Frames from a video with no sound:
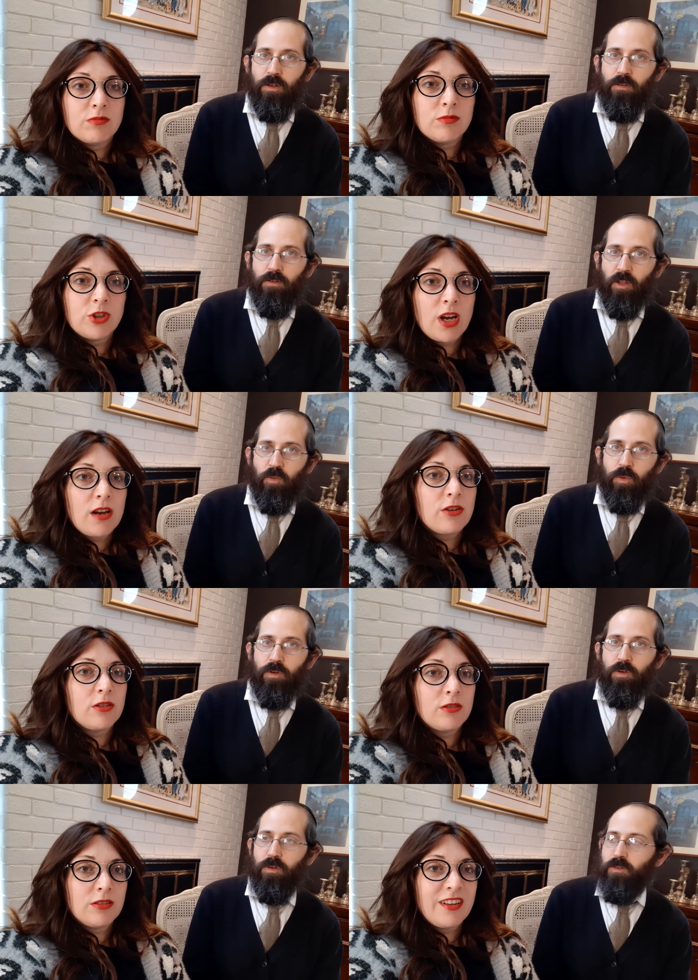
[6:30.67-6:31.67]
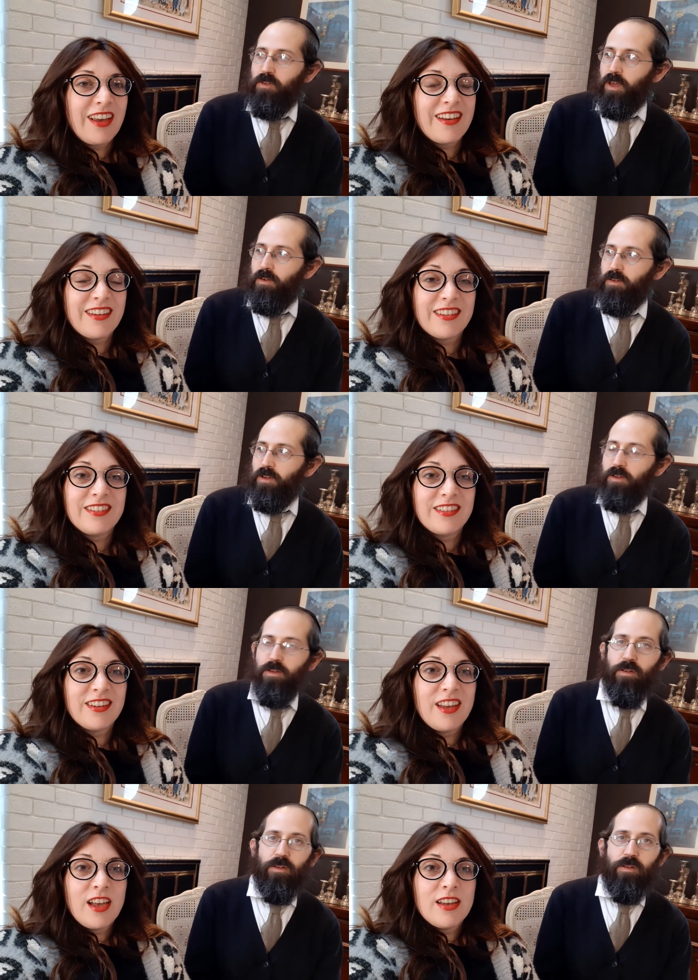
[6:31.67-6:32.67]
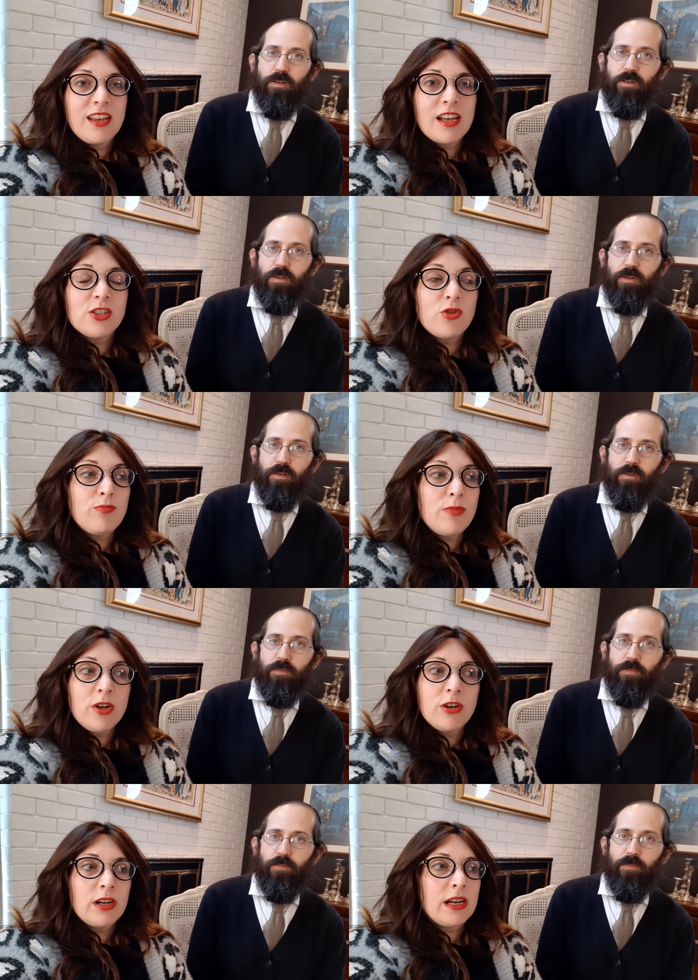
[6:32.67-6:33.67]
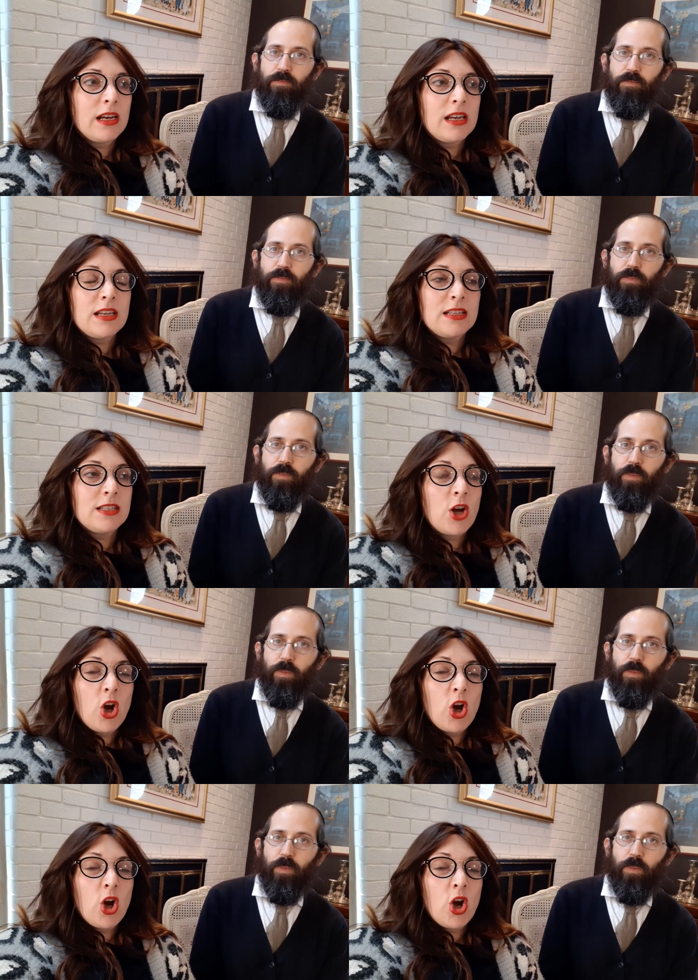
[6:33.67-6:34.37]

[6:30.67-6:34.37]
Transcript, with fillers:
Speaker 1: cesspool. Or, yeah. Or, yeah. Yeah. So mirroring is,